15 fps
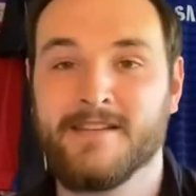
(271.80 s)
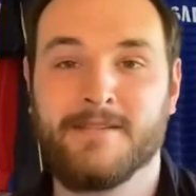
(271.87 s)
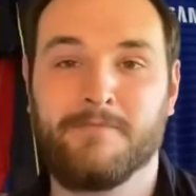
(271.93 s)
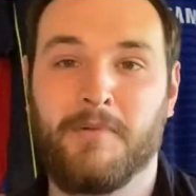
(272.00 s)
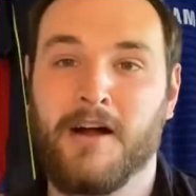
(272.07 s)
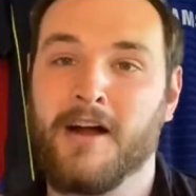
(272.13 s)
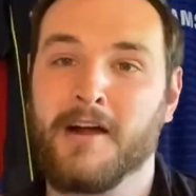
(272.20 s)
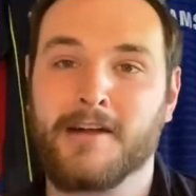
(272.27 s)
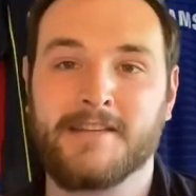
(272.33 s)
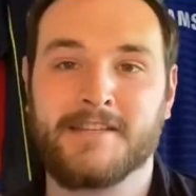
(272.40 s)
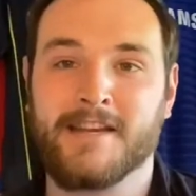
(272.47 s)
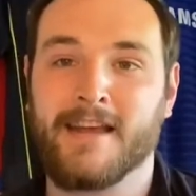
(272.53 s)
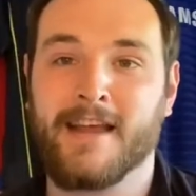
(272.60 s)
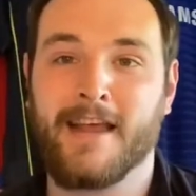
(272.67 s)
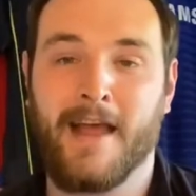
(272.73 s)

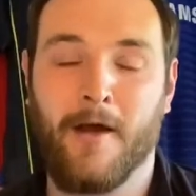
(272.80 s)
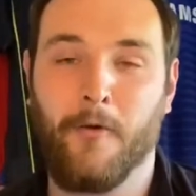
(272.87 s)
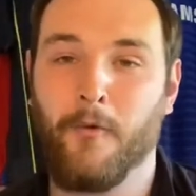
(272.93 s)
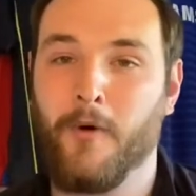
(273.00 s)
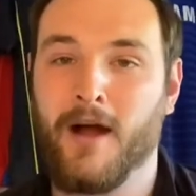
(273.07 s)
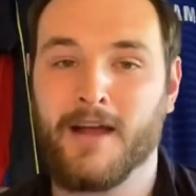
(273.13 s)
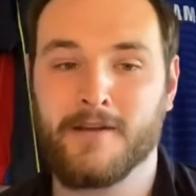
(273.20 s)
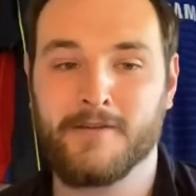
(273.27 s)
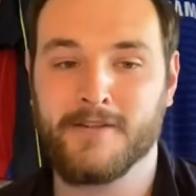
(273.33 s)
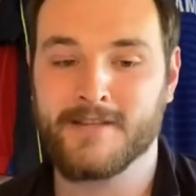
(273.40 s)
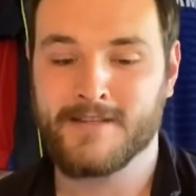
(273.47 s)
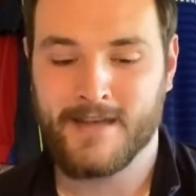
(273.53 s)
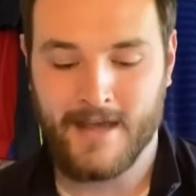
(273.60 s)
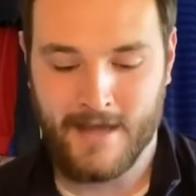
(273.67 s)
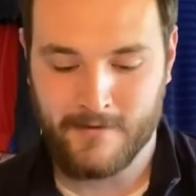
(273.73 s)
bargains you can get are
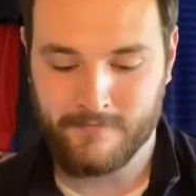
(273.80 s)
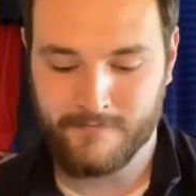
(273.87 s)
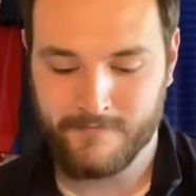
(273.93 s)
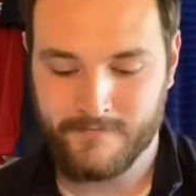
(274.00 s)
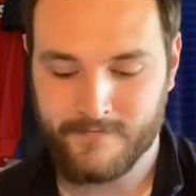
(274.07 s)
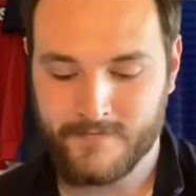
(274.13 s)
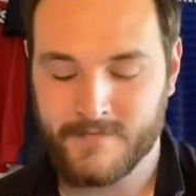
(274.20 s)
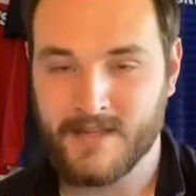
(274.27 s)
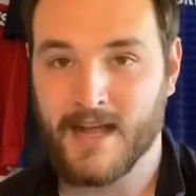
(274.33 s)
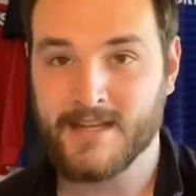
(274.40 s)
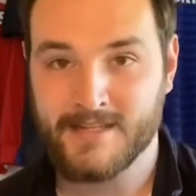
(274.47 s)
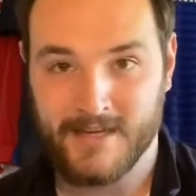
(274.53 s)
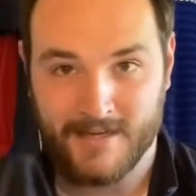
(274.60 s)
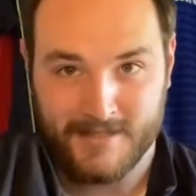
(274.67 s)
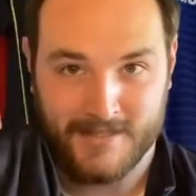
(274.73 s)
wild.
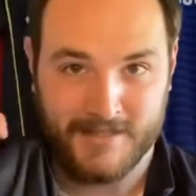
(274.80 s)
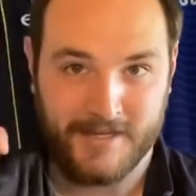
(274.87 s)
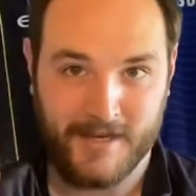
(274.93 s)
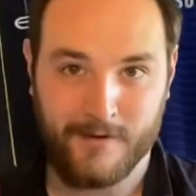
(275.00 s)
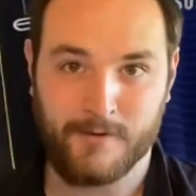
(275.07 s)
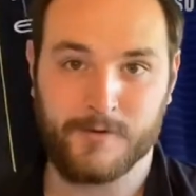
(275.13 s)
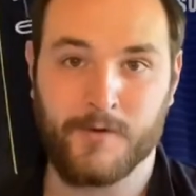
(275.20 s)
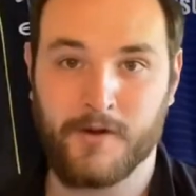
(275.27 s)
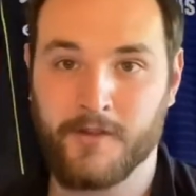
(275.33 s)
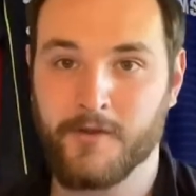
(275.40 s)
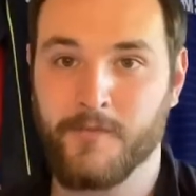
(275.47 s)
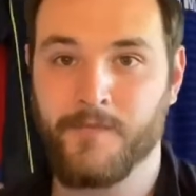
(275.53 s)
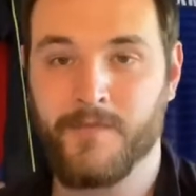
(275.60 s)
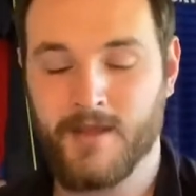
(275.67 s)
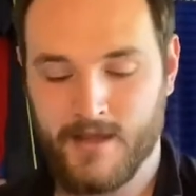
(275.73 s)
That Chelsea shirt was one of
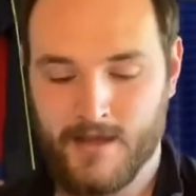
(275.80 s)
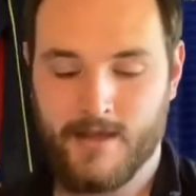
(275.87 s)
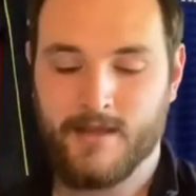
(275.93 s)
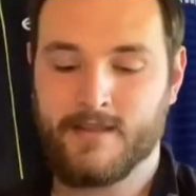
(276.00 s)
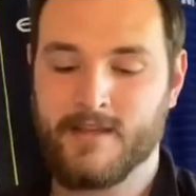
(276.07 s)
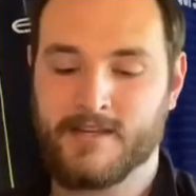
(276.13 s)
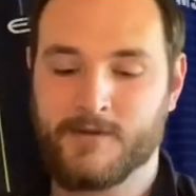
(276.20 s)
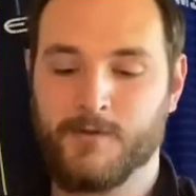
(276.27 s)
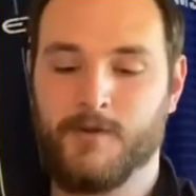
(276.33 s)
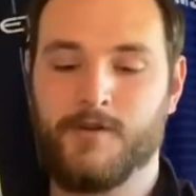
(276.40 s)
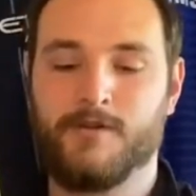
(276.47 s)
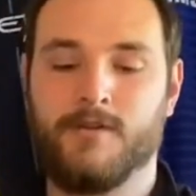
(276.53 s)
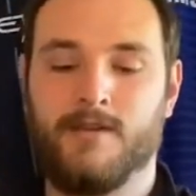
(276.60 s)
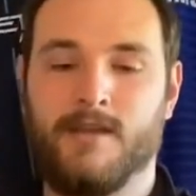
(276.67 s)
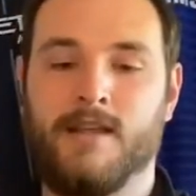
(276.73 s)
them. This
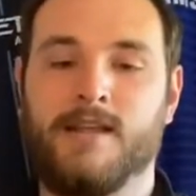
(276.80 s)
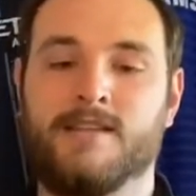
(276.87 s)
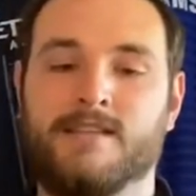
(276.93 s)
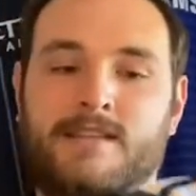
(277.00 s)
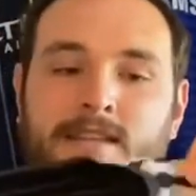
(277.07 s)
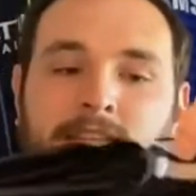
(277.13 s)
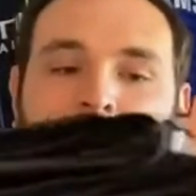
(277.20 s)
one is the